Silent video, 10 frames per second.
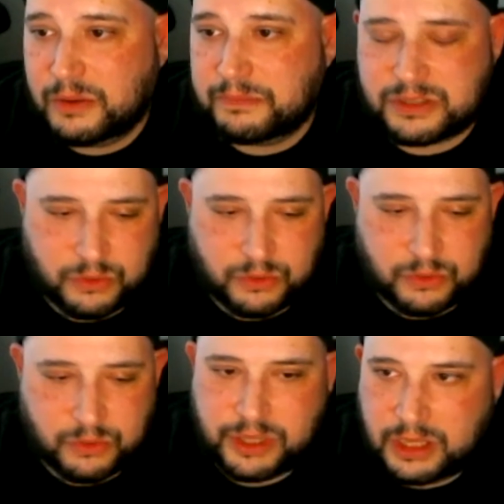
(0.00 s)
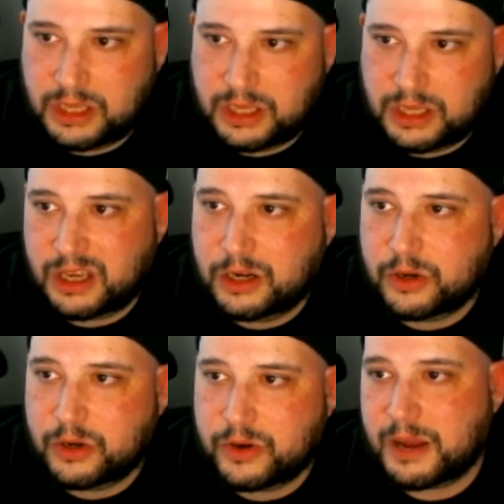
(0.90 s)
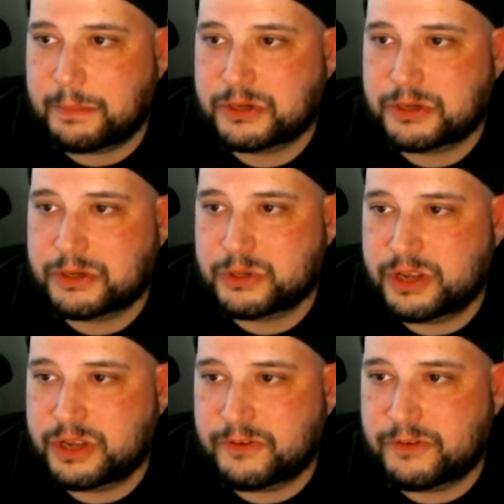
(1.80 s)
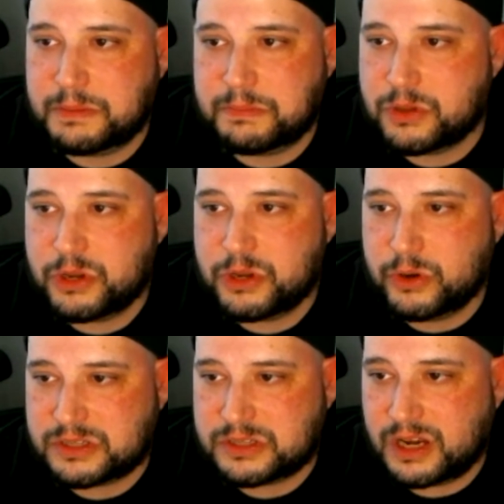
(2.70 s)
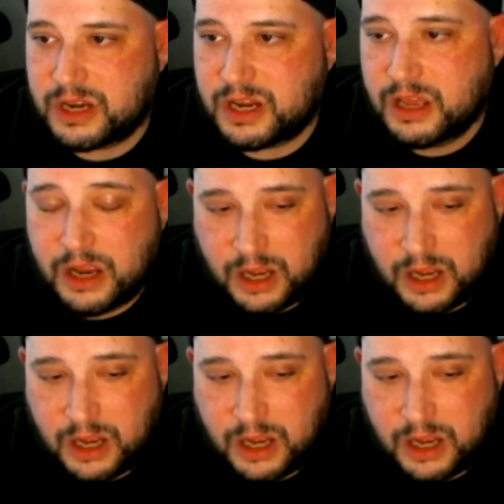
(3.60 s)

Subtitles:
It's a really great opportunity for people in New York City,